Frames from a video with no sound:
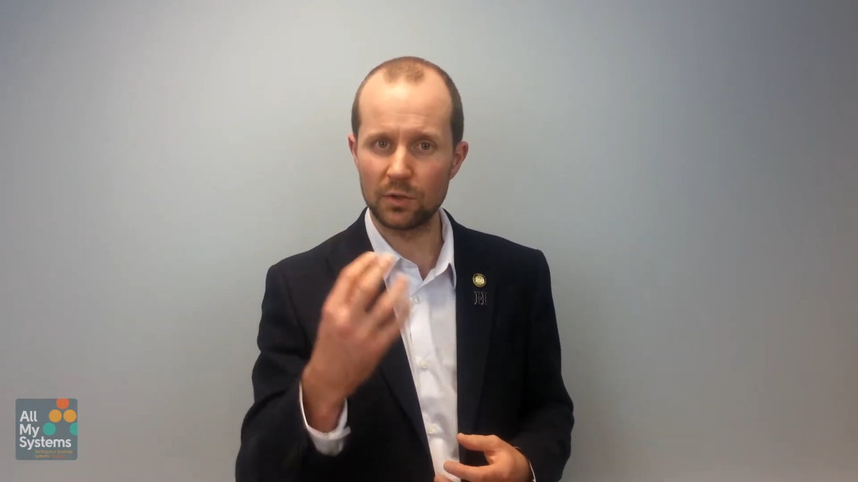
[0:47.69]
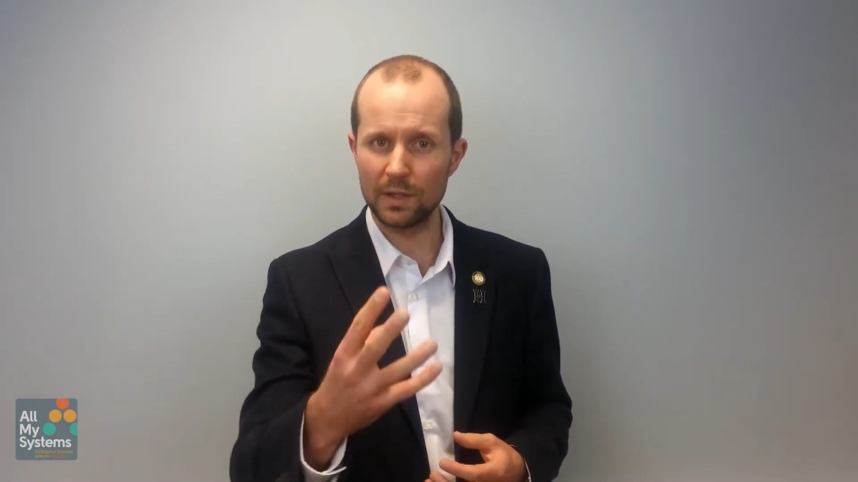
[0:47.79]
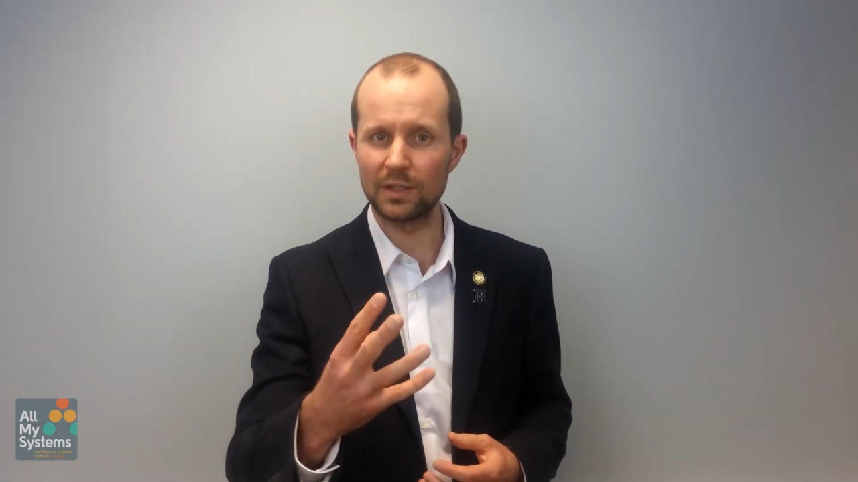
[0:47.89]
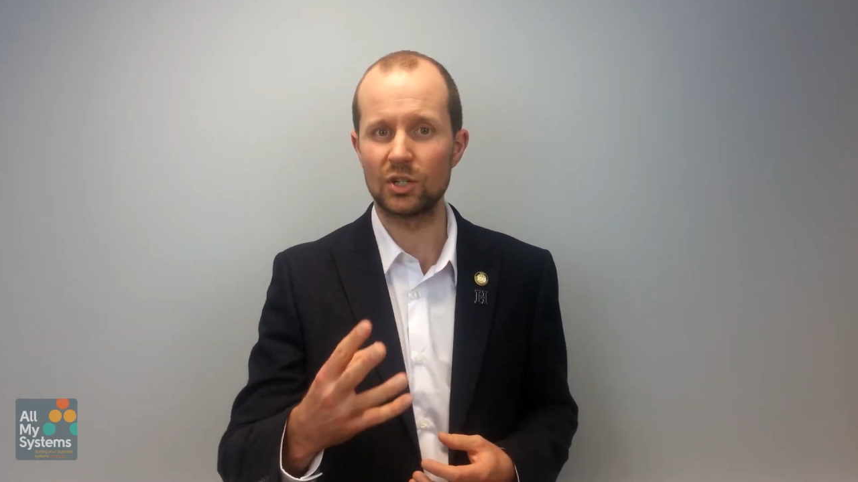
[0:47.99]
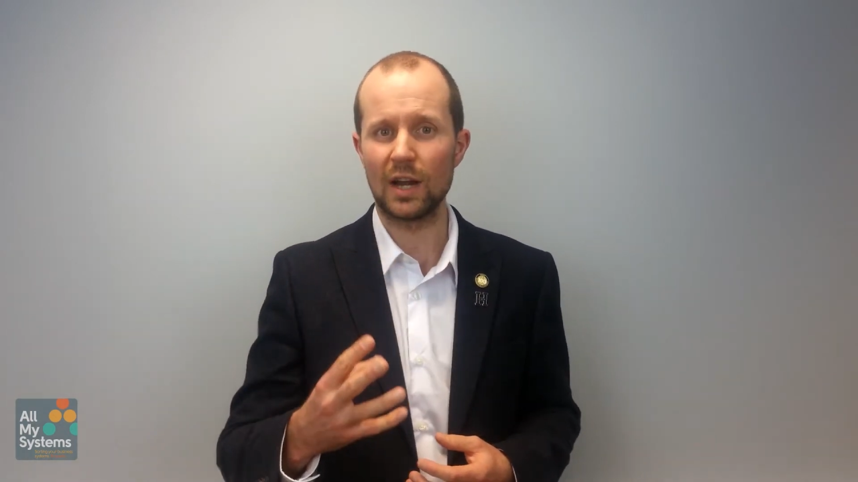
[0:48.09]

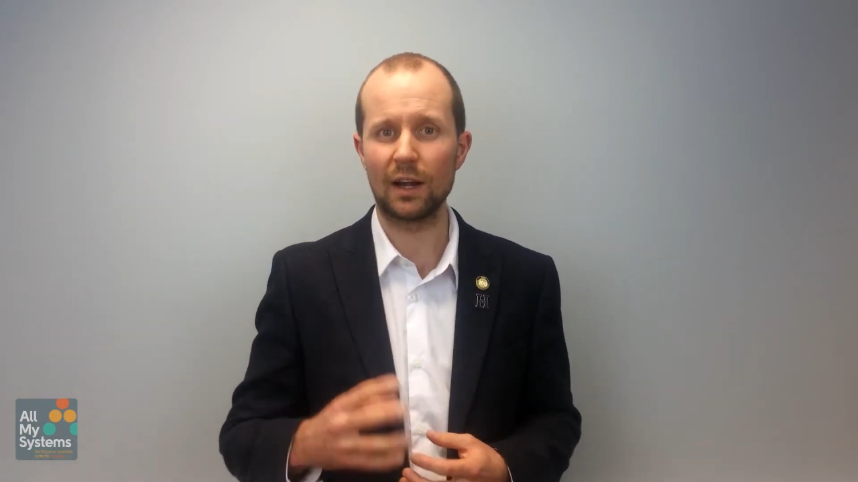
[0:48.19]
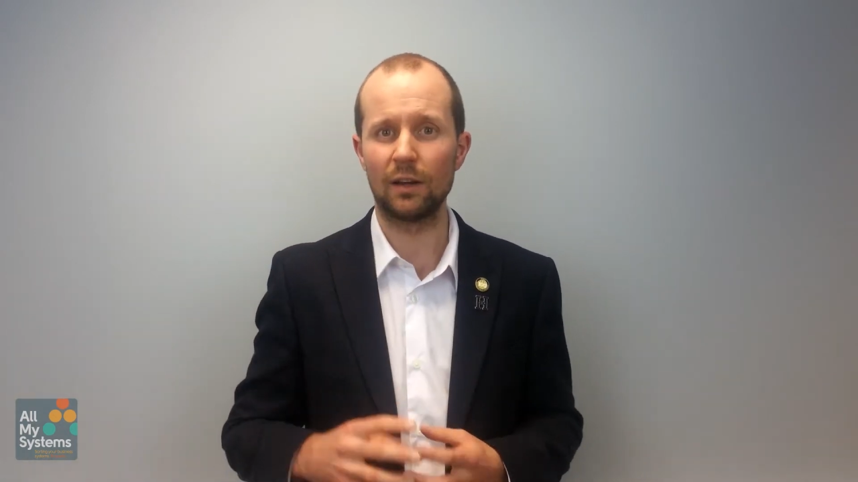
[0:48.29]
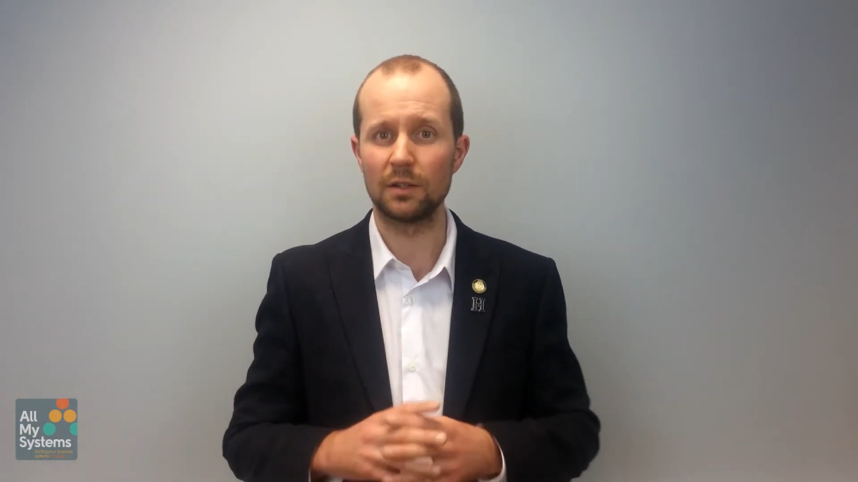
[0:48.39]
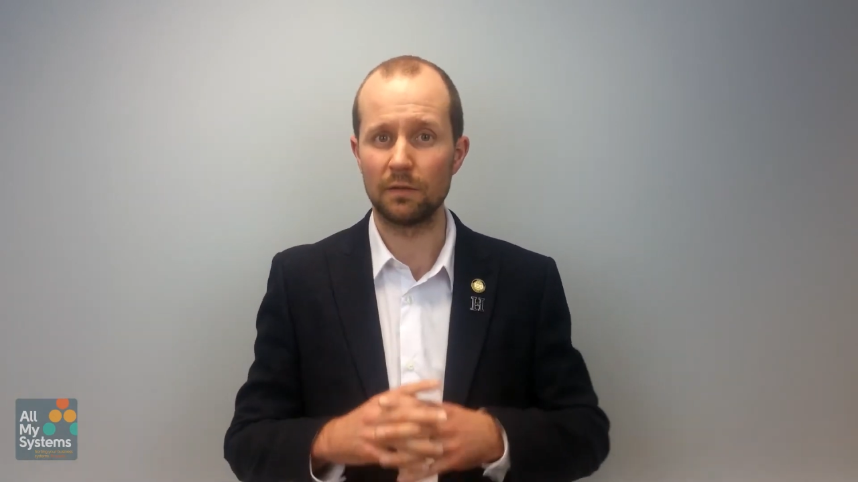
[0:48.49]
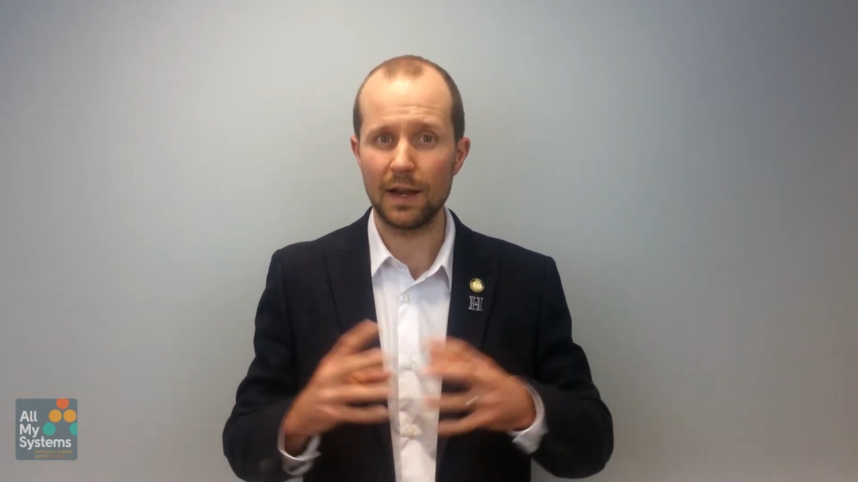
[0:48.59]
Twitter
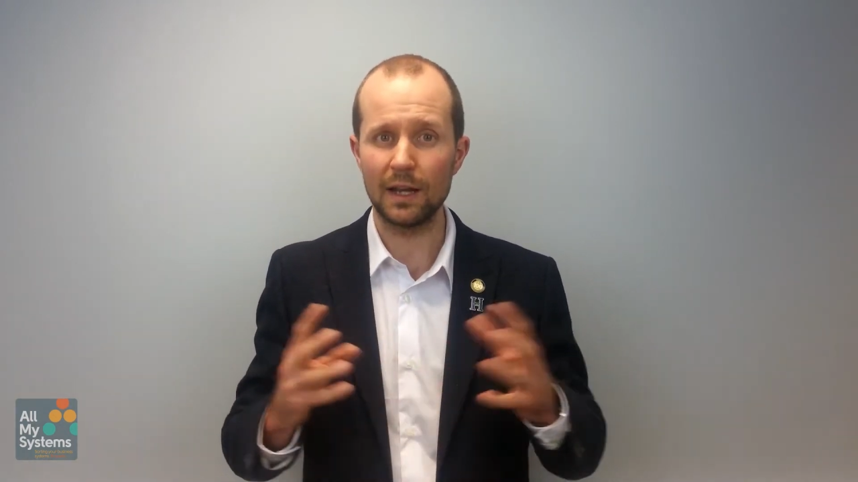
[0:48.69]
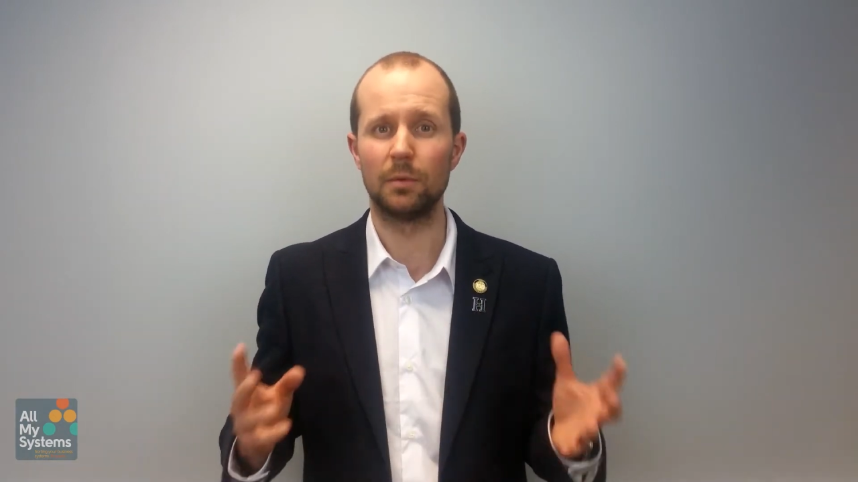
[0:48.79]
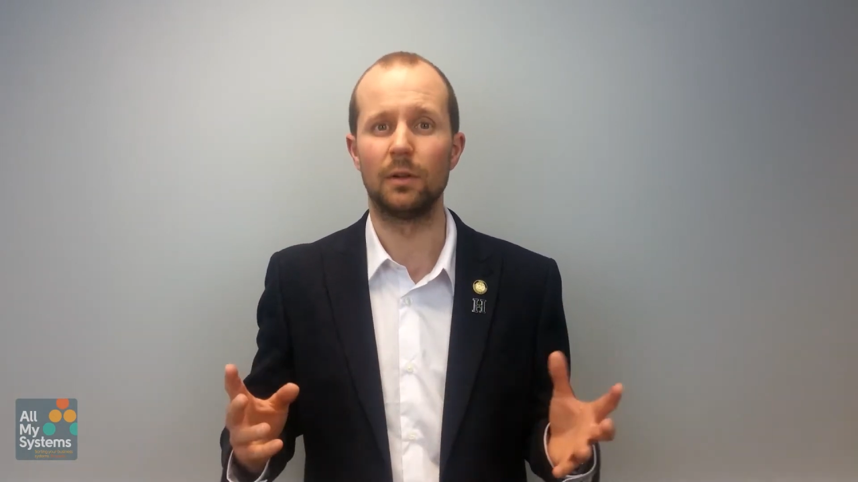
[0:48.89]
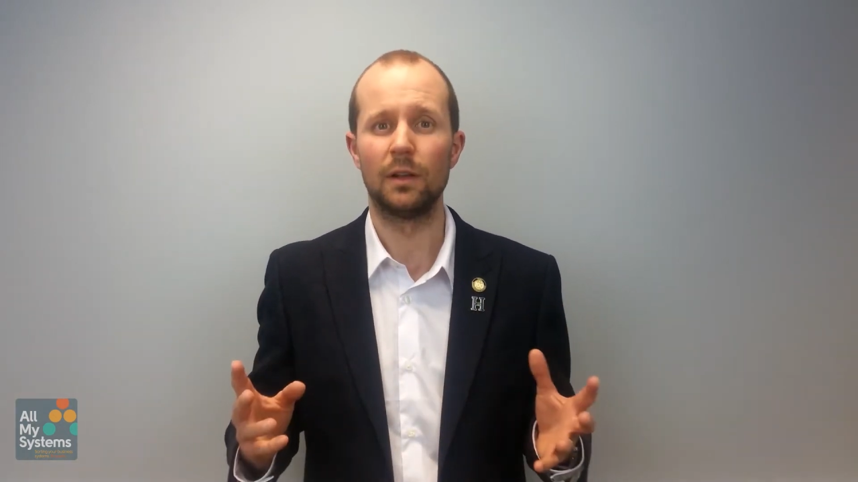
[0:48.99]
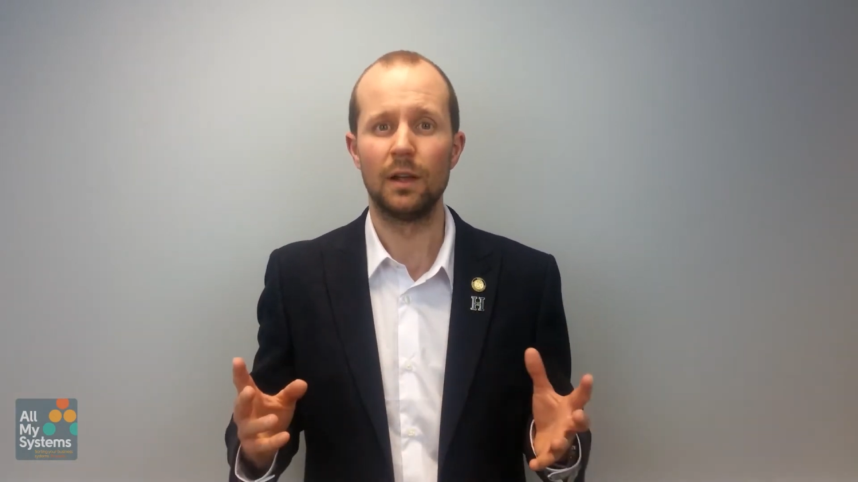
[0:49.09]
channels
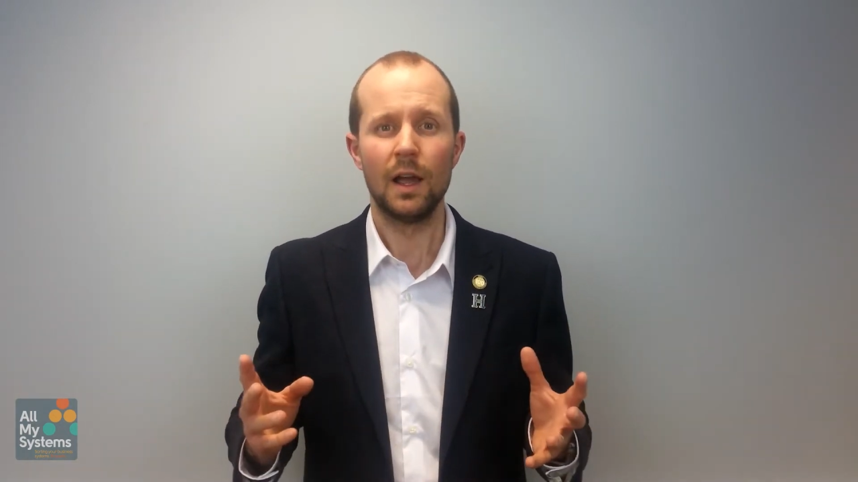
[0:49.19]
available.